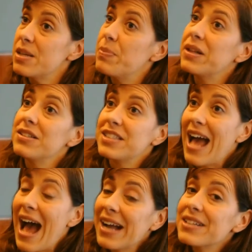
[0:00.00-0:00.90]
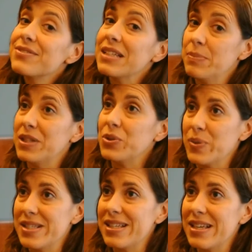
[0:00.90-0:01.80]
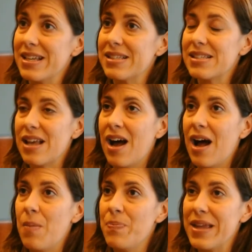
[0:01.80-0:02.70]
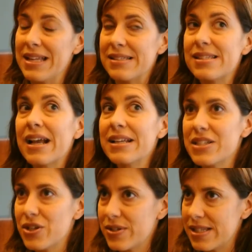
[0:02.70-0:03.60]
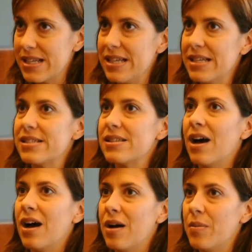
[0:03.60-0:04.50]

to actively build resilience in second-tier cities